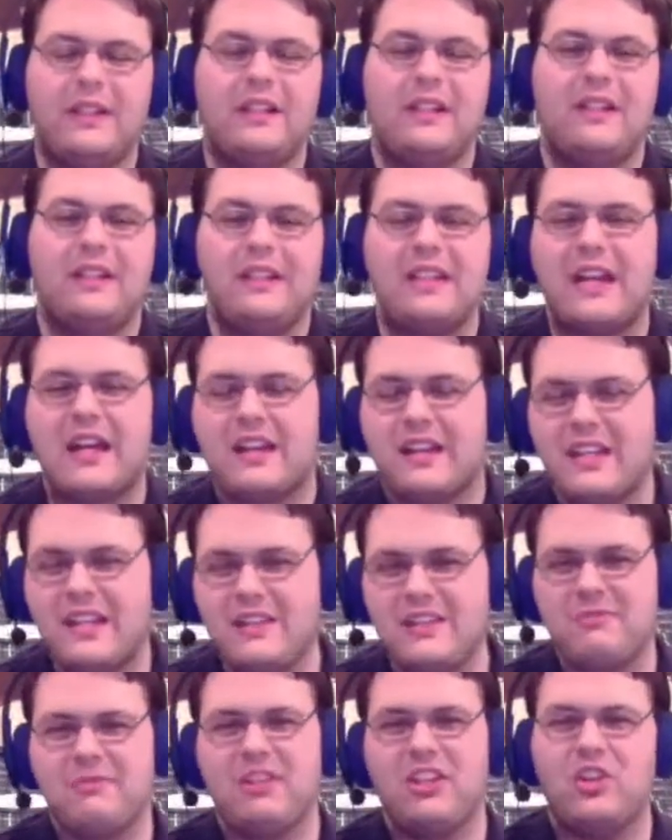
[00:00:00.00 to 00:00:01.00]
Yeah,
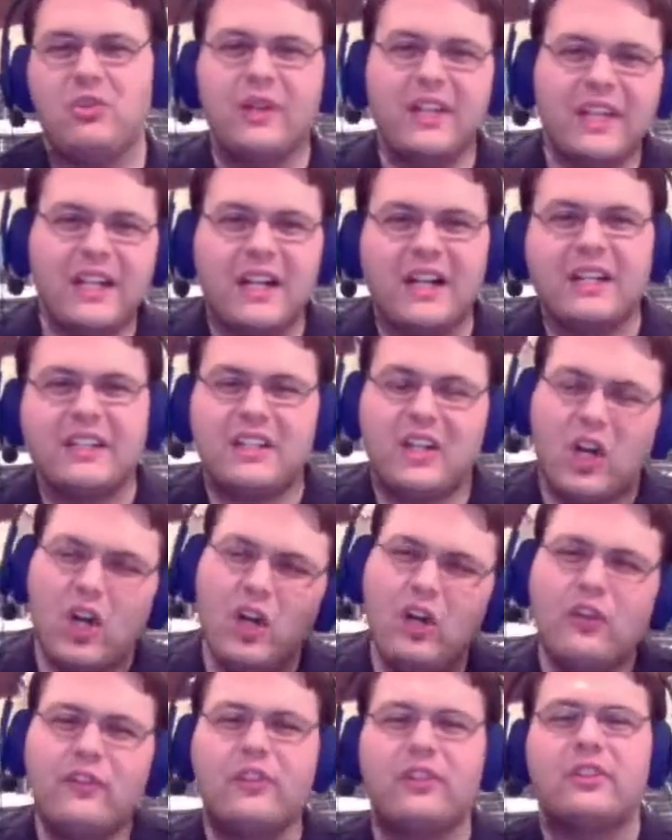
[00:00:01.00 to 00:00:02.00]
he's been going on
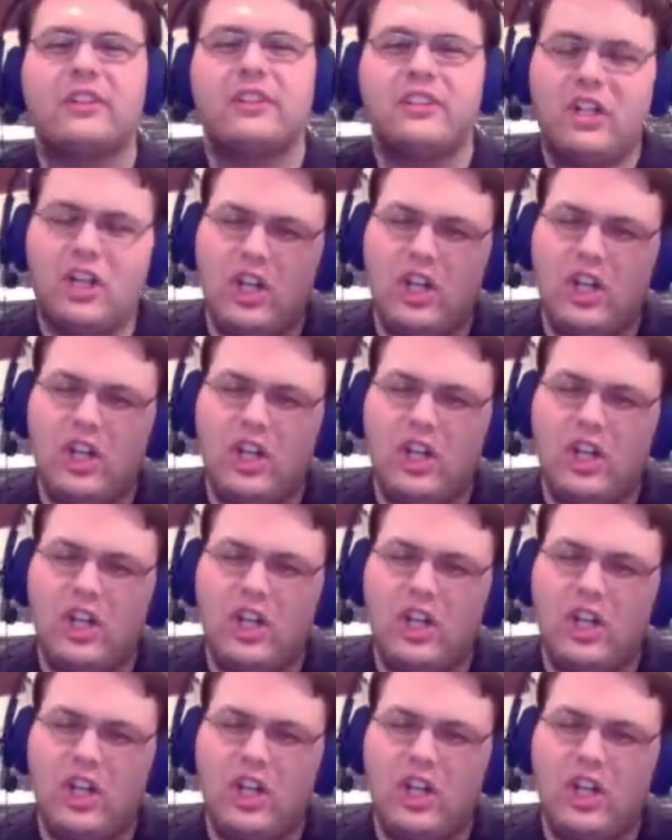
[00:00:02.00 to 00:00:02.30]
over and